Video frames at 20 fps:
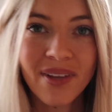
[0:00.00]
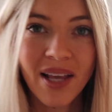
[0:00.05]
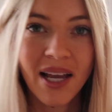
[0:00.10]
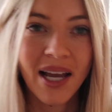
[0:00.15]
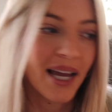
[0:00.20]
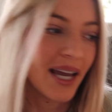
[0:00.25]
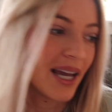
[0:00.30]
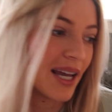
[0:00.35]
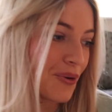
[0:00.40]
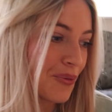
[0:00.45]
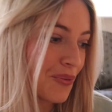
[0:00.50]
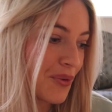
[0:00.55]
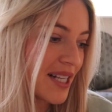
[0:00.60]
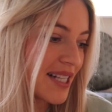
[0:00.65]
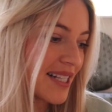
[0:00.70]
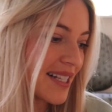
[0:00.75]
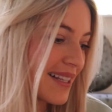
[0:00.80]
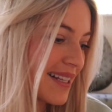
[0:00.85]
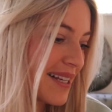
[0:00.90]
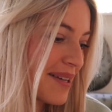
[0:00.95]
I
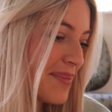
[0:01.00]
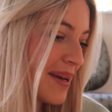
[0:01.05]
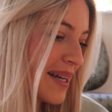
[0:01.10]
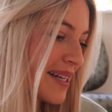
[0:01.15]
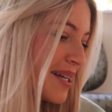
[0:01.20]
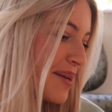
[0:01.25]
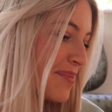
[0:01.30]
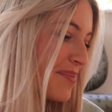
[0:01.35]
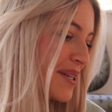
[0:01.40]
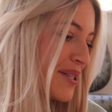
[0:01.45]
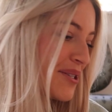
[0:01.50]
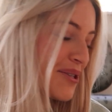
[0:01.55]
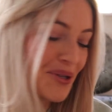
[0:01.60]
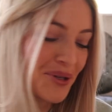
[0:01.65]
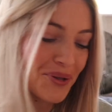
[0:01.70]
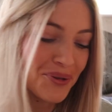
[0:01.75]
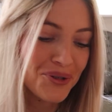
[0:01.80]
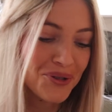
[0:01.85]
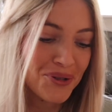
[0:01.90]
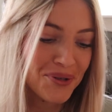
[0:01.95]
recently picked up these
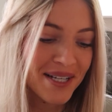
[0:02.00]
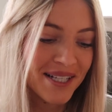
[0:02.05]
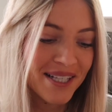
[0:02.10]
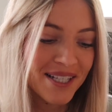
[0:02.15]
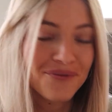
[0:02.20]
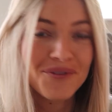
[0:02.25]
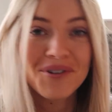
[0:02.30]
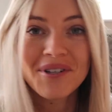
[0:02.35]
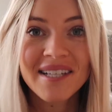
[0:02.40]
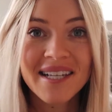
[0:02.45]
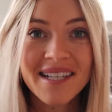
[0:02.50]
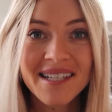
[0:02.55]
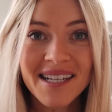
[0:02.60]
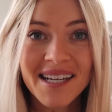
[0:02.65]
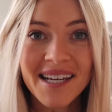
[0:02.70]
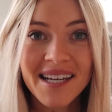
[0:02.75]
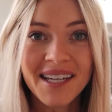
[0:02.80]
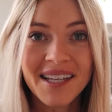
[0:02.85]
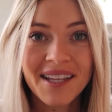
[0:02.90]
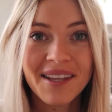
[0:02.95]
new treats for
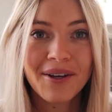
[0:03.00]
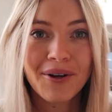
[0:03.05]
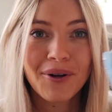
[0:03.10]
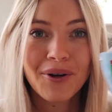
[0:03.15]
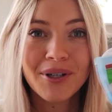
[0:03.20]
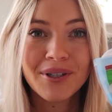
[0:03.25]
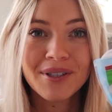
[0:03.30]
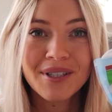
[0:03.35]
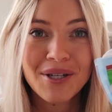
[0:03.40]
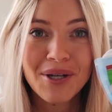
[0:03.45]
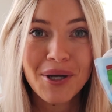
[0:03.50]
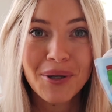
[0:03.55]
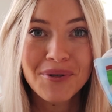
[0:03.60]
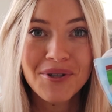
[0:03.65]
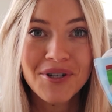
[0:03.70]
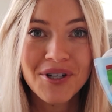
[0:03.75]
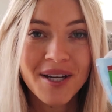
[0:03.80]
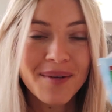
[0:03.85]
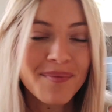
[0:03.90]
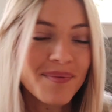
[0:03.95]
Sissy. They're called Yo
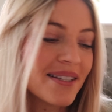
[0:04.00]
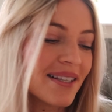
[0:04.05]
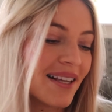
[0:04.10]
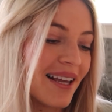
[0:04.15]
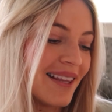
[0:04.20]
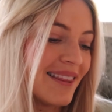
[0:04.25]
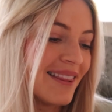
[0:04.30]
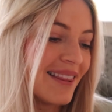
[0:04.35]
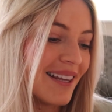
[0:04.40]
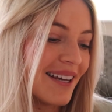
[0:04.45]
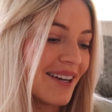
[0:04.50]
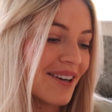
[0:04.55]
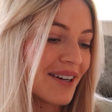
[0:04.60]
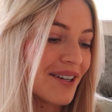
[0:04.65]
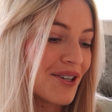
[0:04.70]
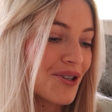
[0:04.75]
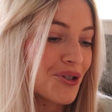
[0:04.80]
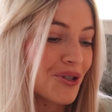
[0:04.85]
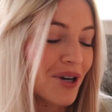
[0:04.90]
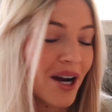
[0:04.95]
Chips, and they're
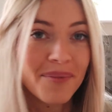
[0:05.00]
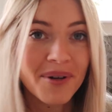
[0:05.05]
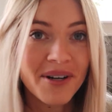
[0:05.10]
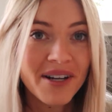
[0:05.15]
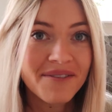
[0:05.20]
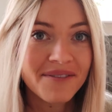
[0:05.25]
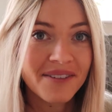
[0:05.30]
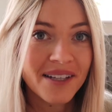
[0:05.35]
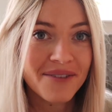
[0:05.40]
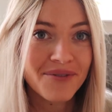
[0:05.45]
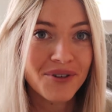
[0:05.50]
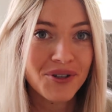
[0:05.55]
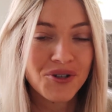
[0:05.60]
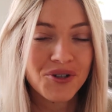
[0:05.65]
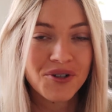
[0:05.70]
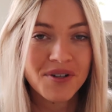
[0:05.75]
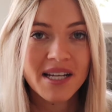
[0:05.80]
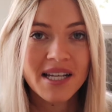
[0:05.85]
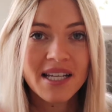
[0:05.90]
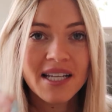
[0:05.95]
a strawberry flavored
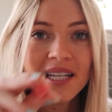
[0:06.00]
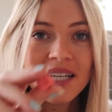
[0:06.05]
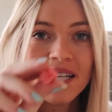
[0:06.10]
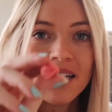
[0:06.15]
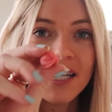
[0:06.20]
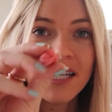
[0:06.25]
treat.